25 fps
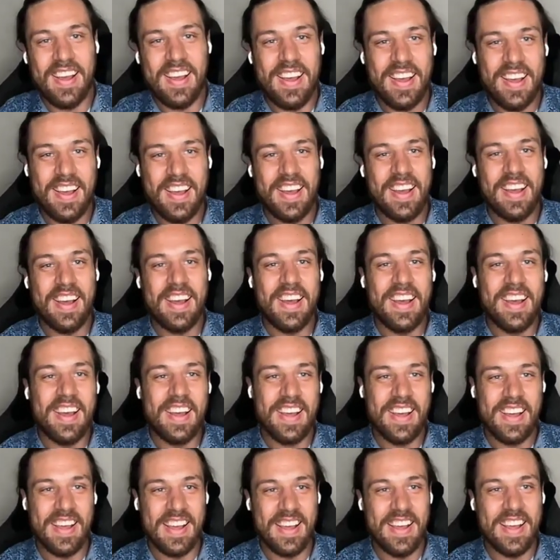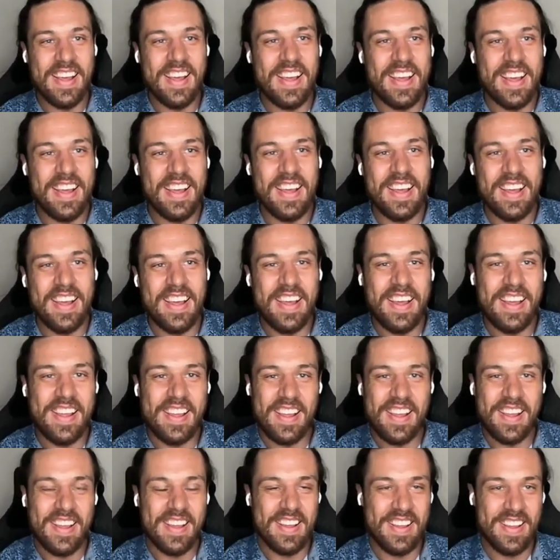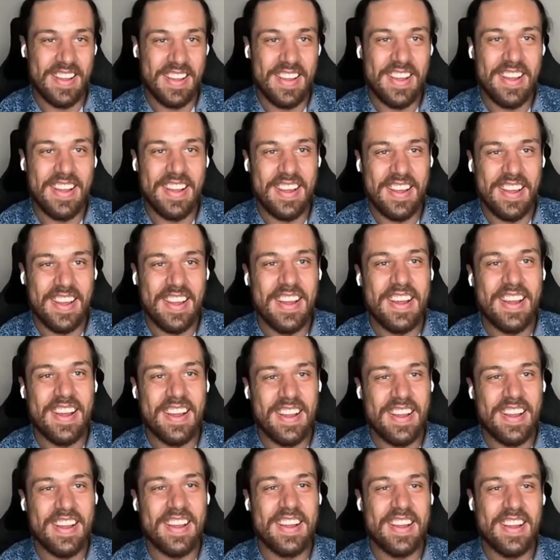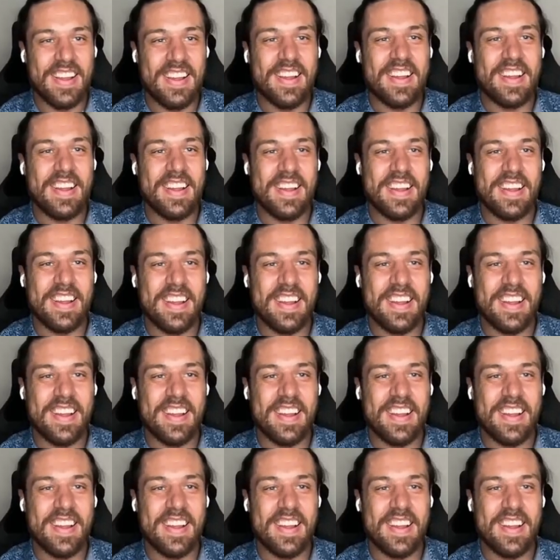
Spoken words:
(not speaking)